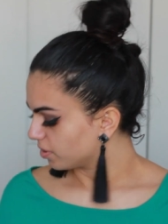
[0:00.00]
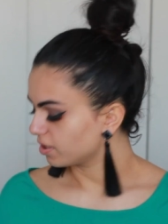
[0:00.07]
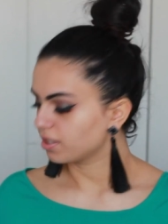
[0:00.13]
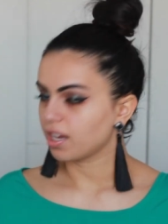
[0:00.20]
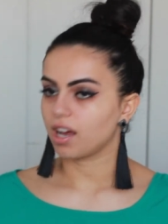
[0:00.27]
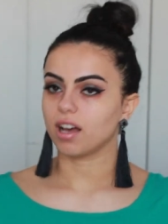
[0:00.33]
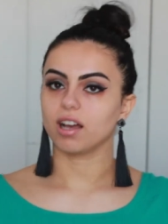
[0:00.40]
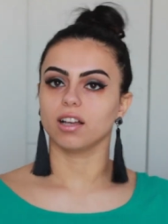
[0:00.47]
use
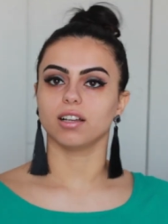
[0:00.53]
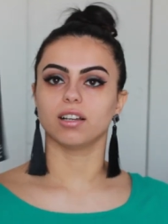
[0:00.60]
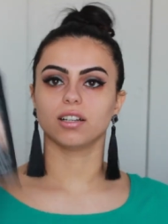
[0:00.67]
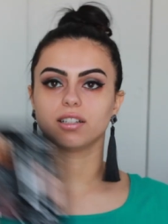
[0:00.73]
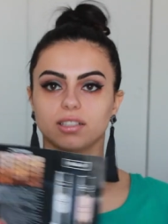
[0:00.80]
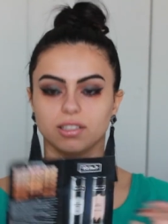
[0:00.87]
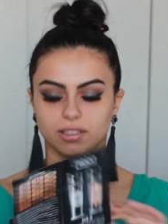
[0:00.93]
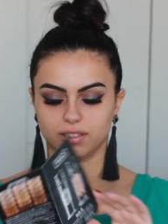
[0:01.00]
the
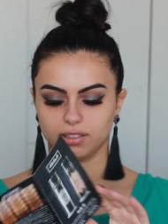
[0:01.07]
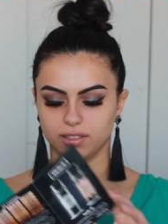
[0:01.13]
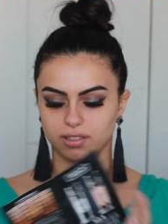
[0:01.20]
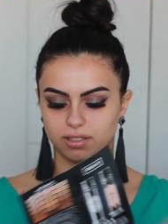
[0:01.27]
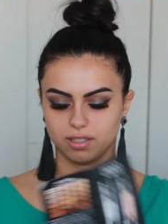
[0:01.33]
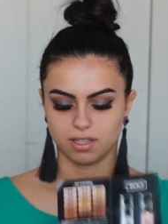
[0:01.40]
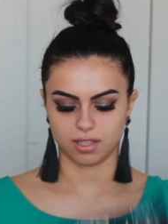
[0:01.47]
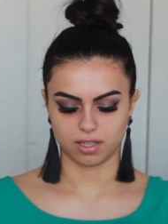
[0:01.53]

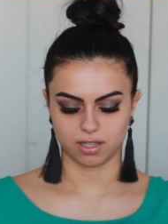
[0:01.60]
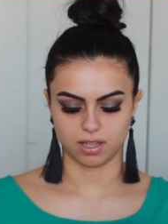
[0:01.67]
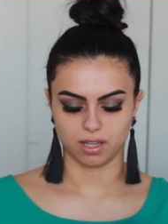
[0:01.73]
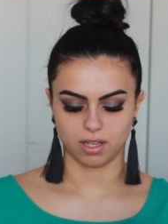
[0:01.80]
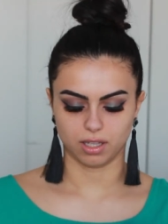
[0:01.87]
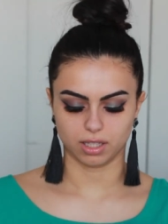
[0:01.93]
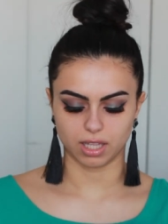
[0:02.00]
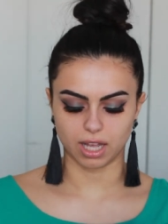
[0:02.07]

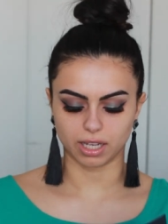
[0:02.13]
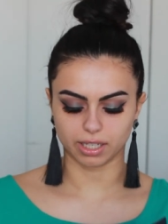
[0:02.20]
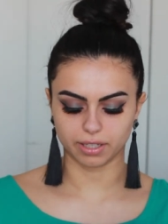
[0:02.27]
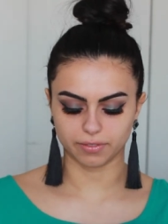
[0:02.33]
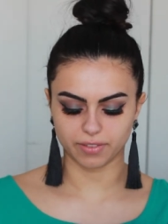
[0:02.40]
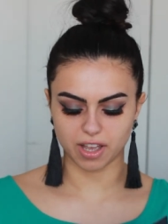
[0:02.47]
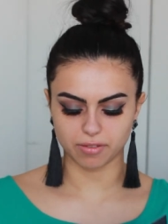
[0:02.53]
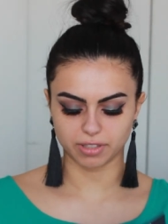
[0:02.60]

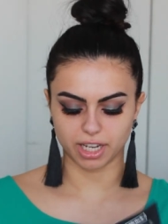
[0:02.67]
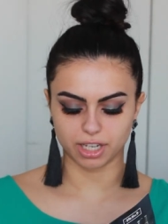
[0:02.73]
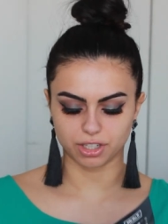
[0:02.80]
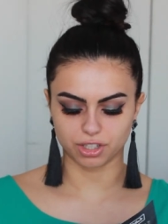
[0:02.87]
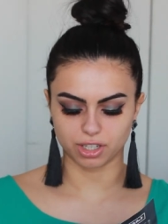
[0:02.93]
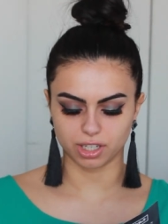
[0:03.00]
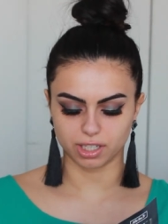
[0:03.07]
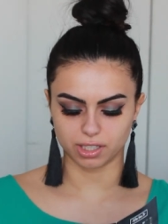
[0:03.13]
Locket
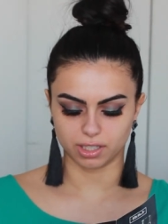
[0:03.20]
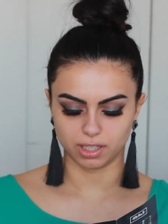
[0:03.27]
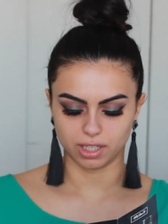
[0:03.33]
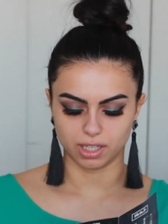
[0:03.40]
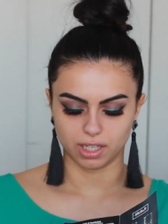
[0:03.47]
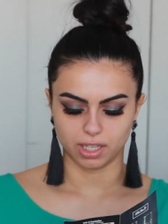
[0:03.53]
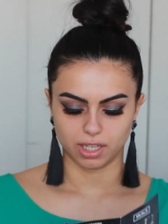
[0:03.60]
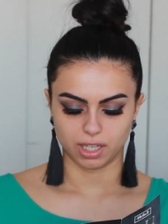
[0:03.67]
foundation
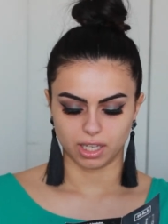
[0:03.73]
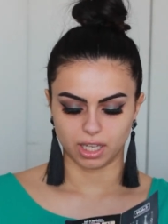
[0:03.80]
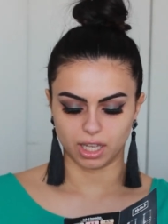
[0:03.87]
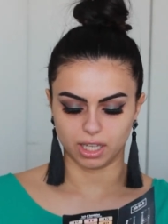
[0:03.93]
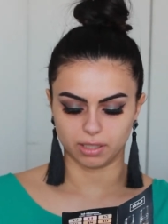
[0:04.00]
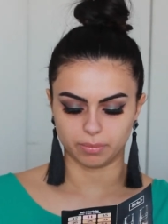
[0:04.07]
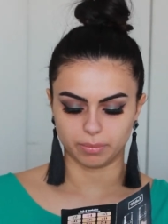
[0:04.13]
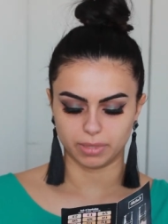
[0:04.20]

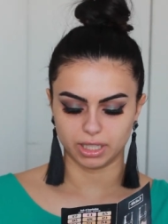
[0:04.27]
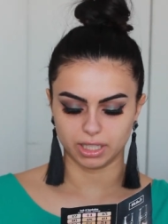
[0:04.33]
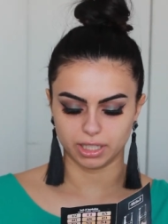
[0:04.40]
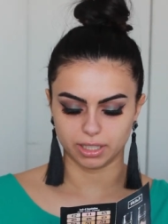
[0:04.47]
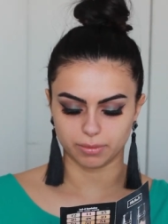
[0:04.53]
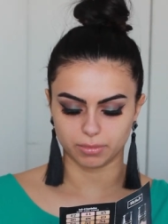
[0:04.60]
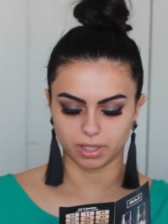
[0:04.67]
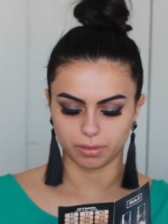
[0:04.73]
in
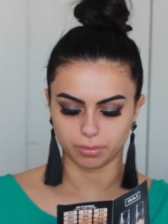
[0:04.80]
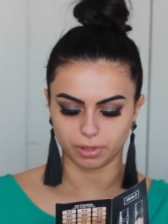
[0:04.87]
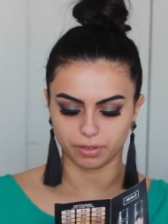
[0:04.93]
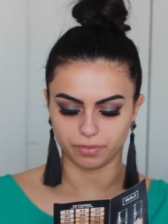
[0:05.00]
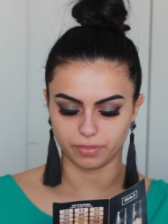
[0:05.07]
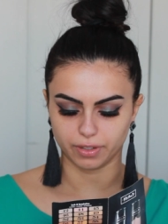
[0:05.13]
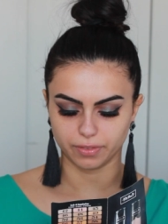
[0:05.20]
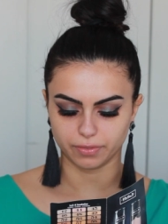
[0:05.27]
medium number
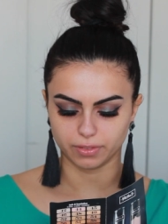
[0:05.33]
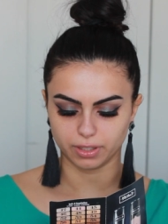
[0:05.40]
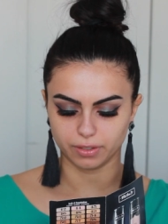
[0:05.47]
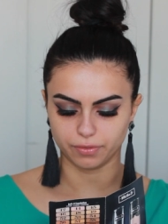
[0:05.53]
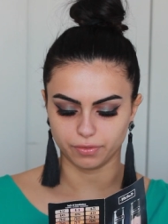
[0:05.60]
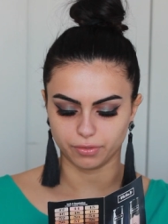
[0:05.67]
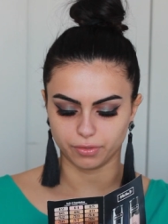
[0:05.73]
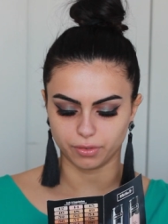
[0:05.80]

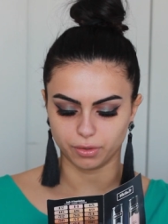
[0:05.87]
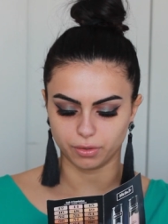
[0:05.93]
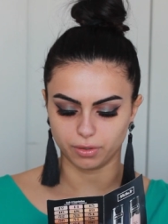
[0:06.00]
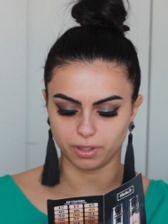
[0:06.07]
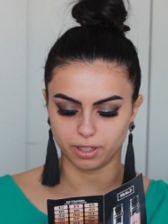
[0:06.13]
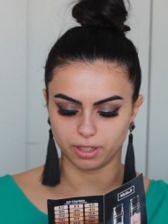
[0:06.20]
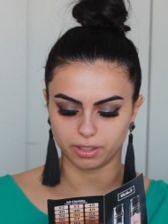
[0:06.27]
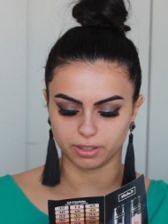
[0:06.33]

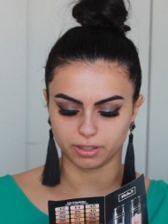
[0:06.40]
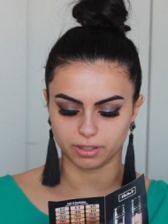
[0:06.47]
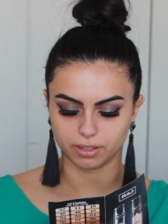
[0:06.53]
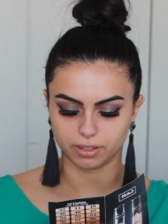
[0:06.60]
54.